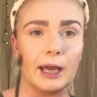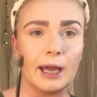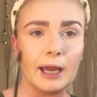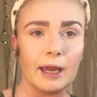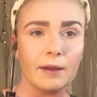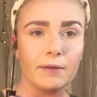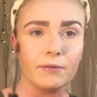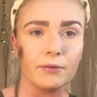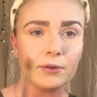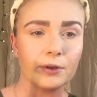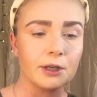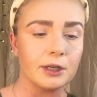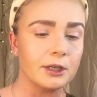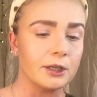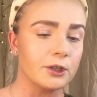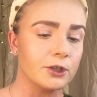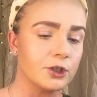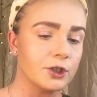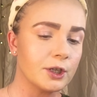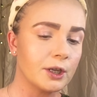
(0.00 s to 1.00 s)

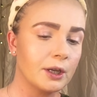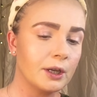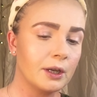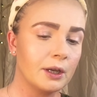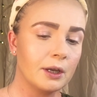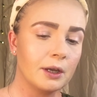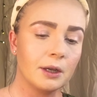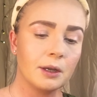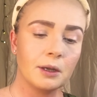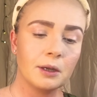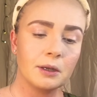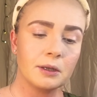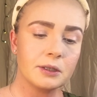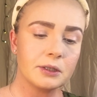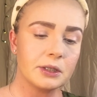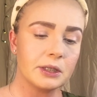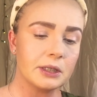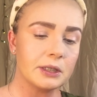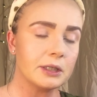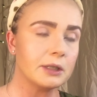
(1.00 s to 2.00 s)
average
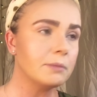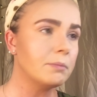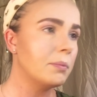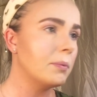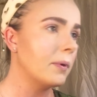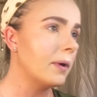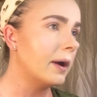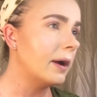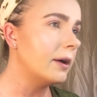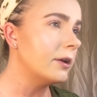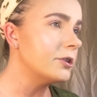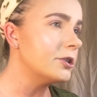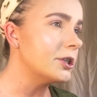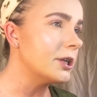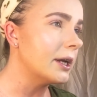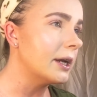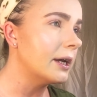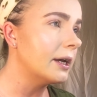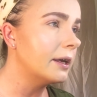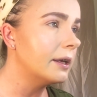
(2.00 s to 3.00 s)
tinted brow
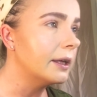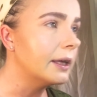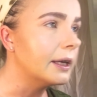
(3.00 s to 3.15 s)
gel.